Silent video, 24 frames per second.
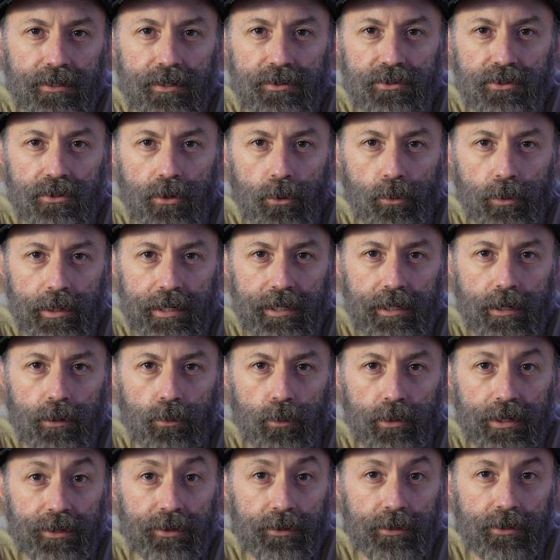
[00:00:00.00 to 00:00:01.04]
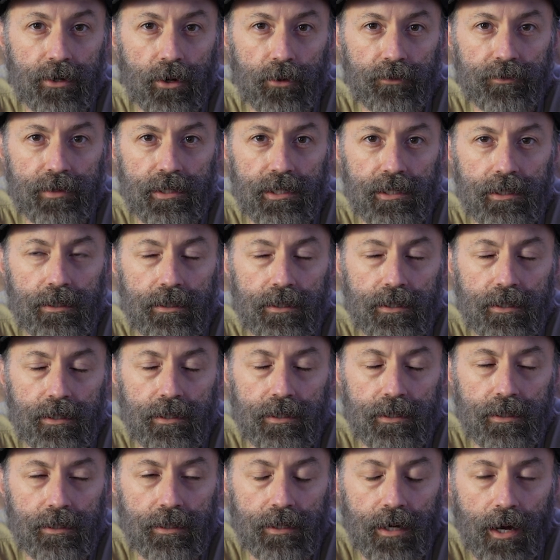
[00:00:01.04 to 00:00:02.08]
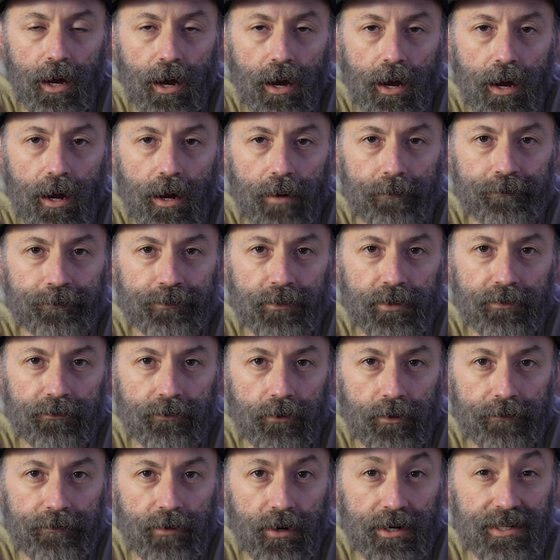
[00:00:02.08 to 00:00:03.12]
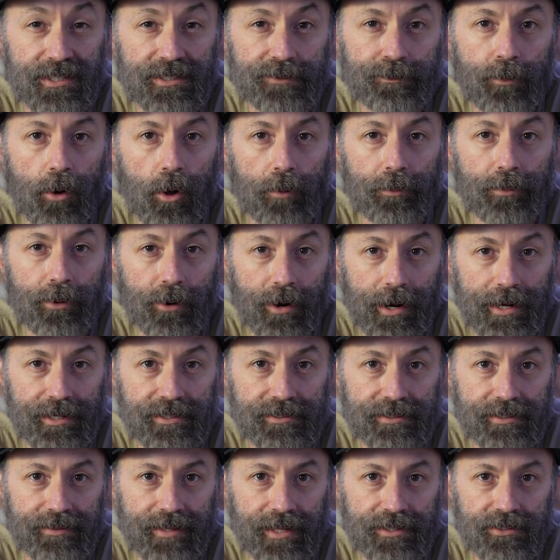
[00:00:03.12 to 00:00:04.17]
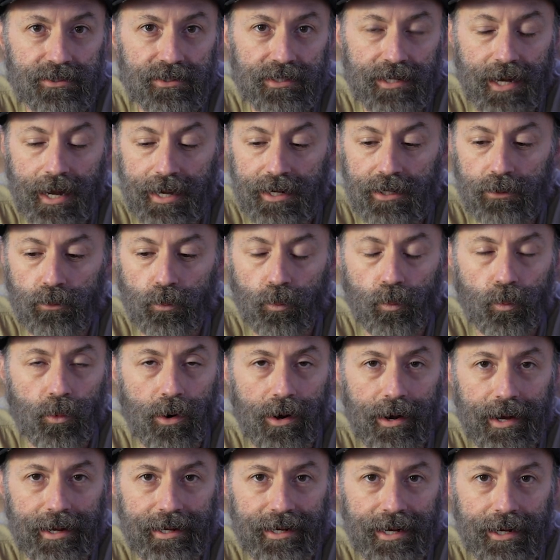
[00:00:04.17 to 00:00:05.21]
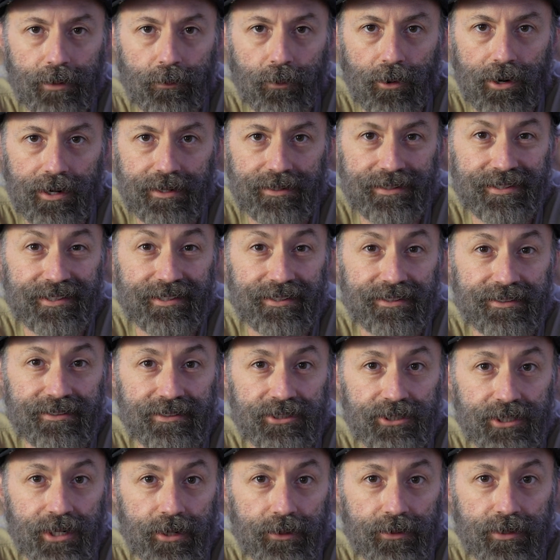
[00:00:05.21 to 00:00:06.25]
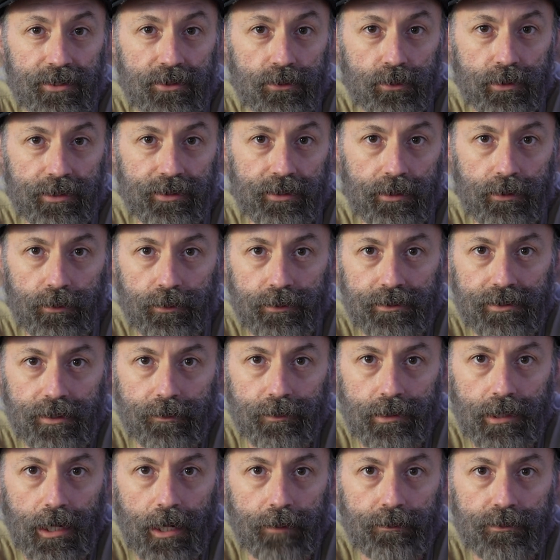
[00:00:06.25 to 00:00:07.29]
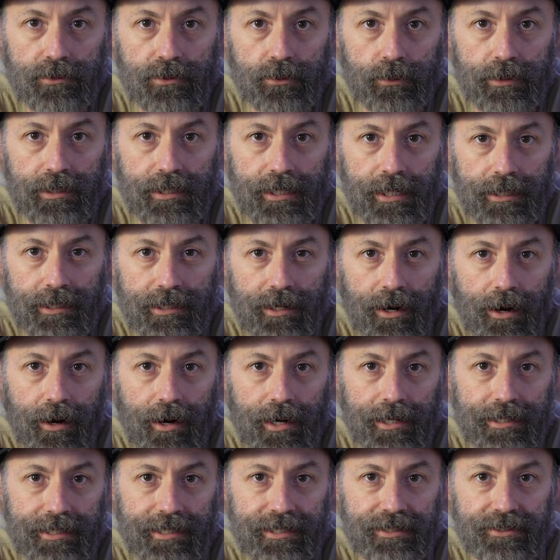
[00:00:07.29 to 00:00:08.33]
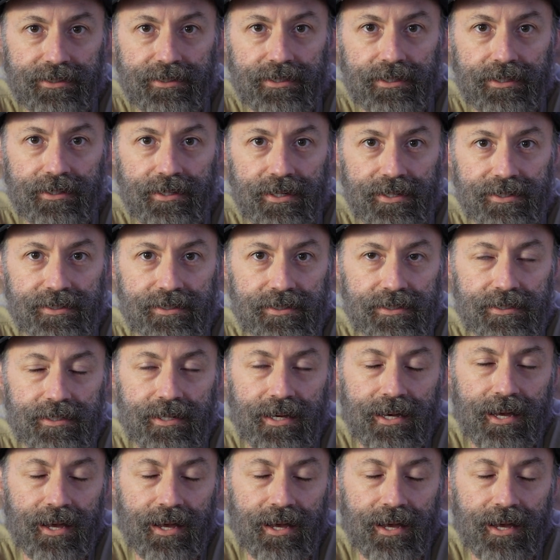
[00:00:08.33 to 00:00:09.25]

this arena with Govee for a very small price. And that's kind of why I wanted to share this with you. Sometimes we get caught into this